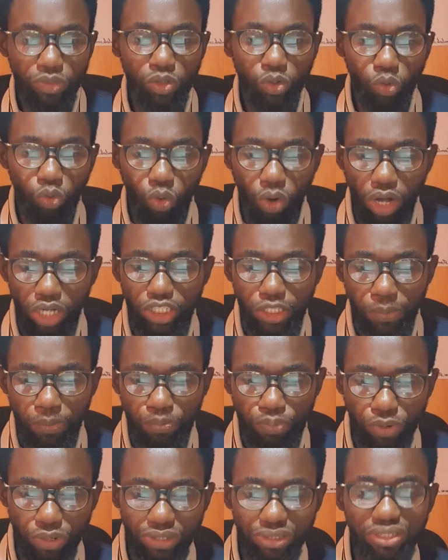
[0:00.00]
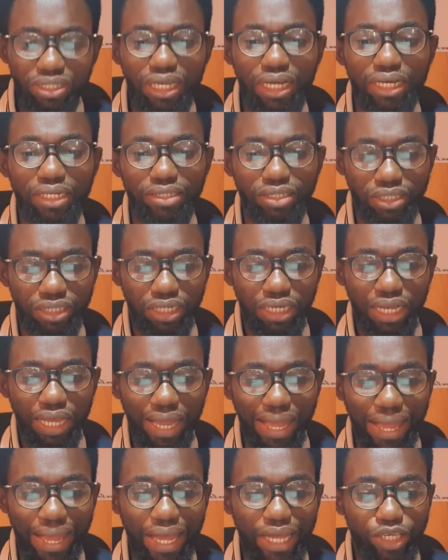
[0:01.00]
What process
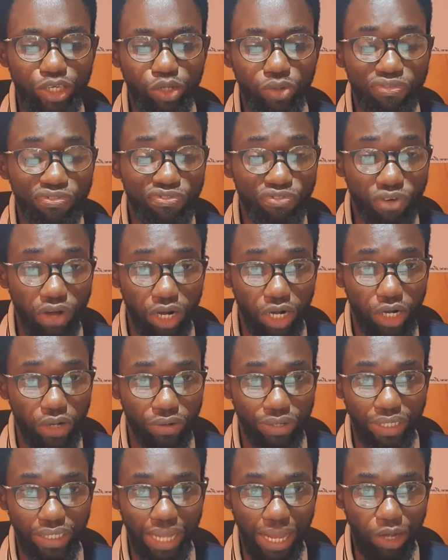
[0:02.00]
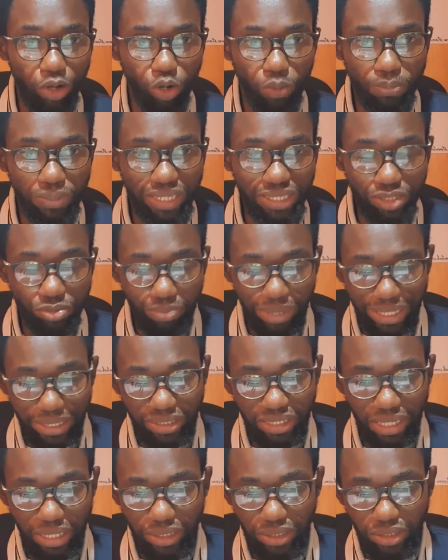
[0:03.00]
are you following? I hope this makes
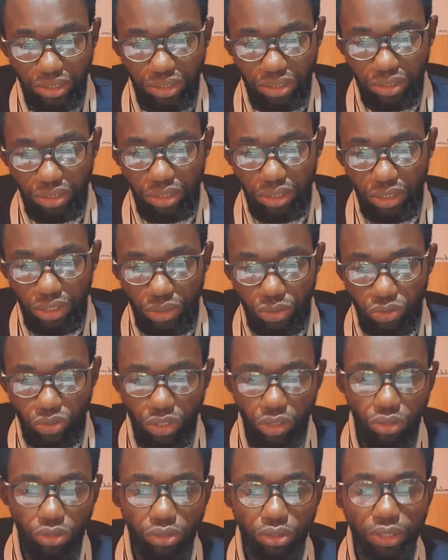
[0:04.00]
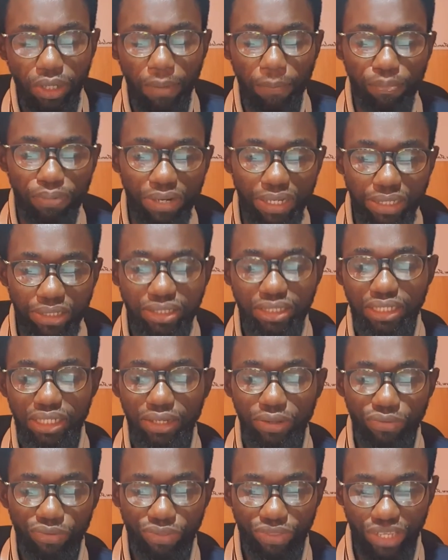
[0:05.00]
sense. So please
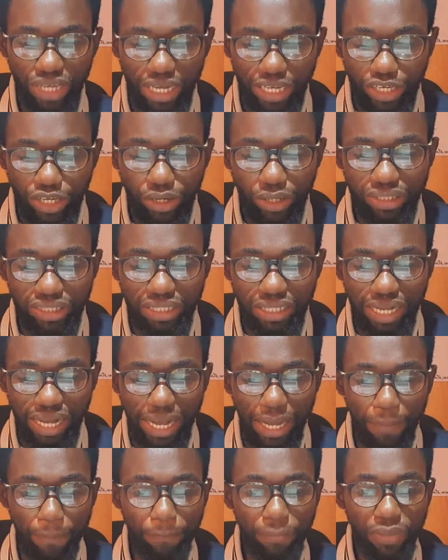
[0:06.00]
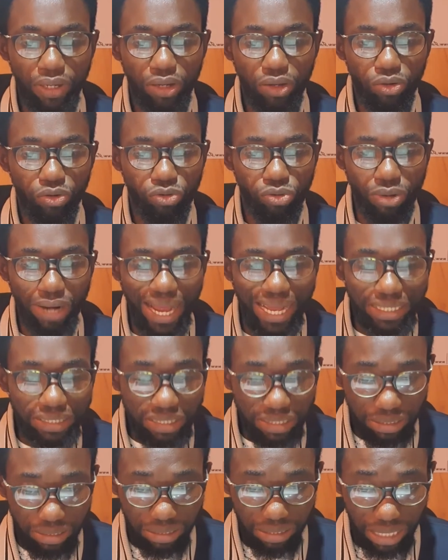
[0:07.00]
take your time, write
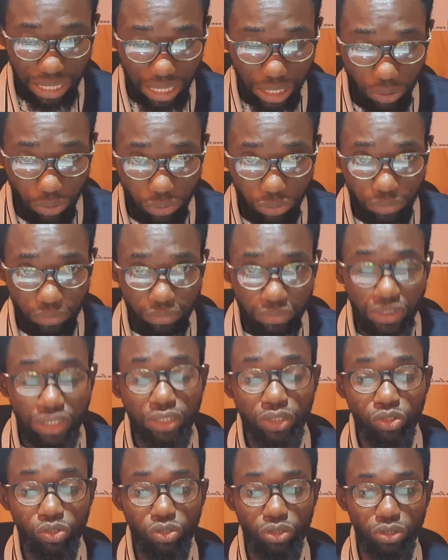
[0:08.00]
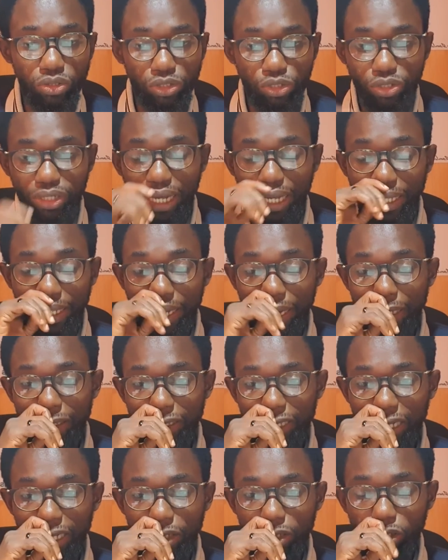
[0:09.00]
it down, so you can get
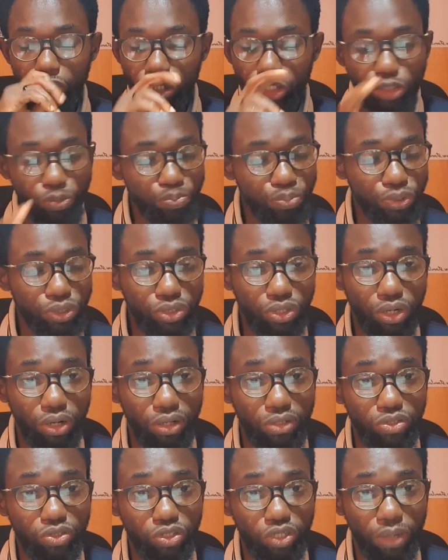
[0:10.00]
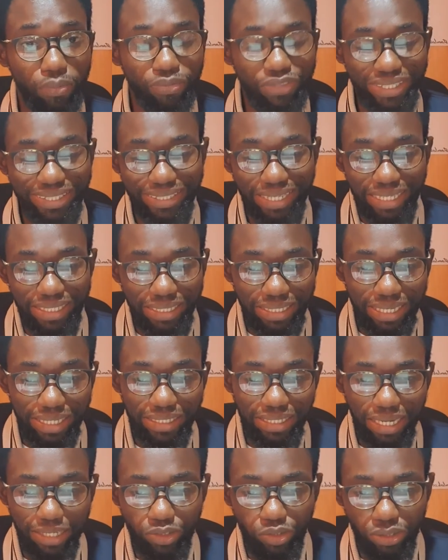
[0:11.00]
a notebook or something
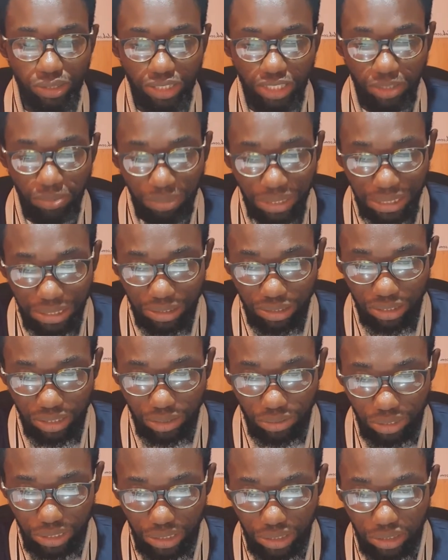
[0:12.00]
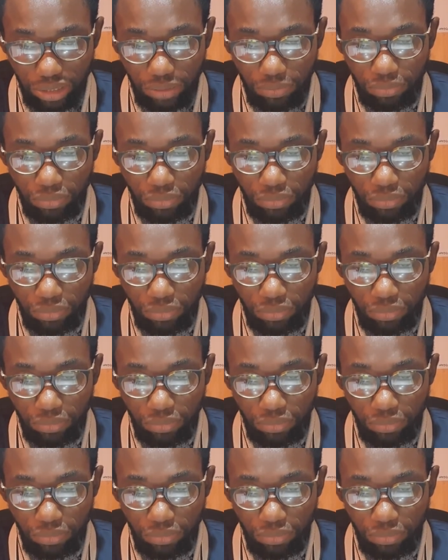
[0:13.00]
dedicated to this mini series.